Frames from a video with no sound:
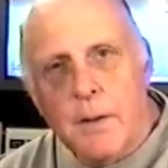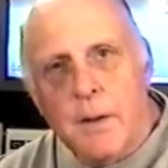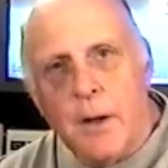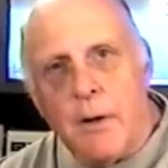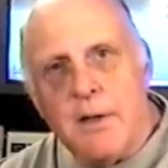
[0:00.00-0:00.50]

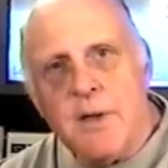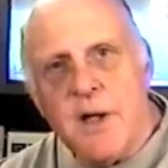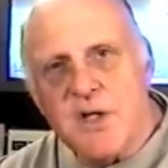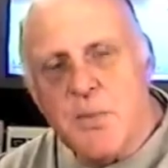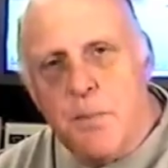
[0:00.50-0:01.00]
All right, the
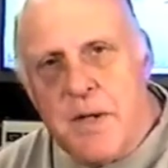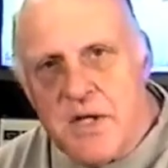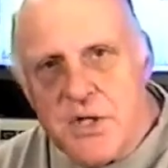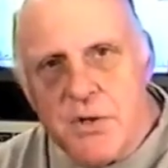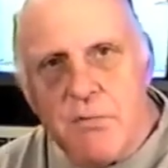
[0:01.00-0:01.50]
next
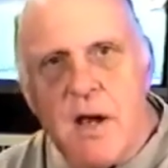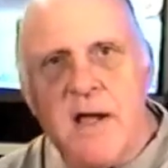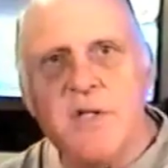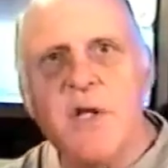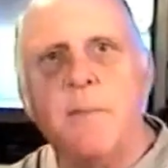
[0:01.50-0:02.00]
beast to
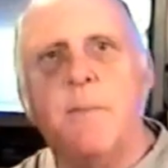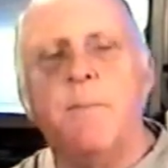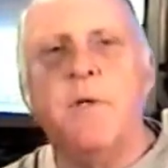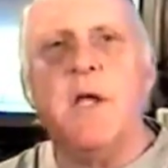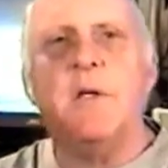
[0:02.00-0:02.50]
rise up,
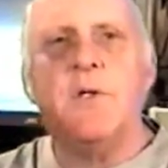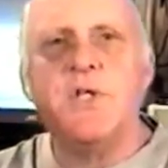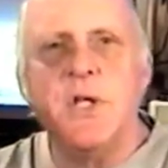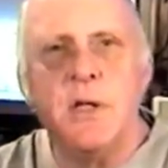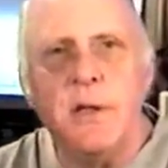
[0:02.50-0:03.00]
Daniel
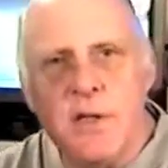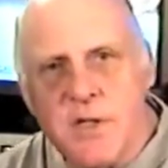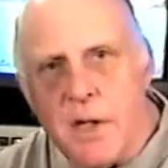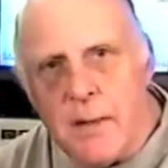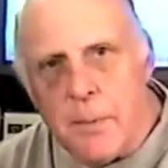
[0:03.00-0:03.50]
said, is
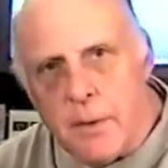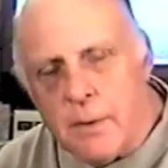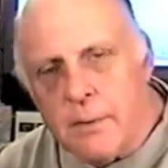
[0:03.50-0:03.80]
a leopard.